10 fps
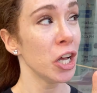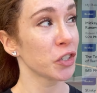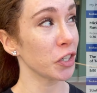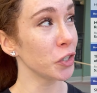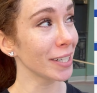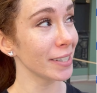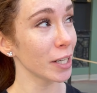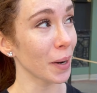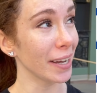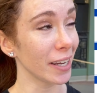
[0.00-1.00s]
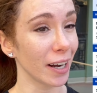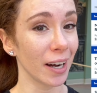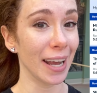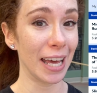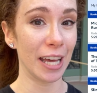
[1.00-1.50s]
So as you can see right
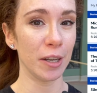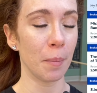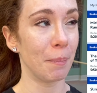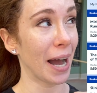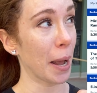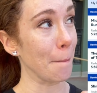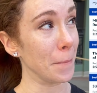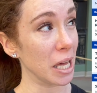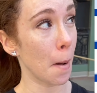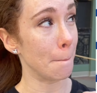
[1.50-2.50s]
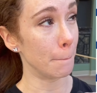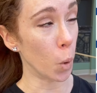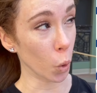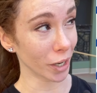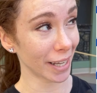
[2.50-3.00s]
here in my
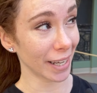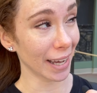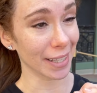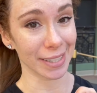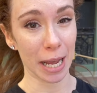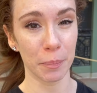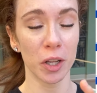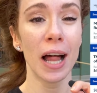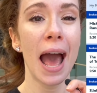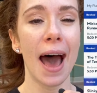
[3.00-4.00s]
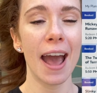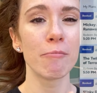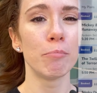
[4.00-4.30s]
mid-morning example, I have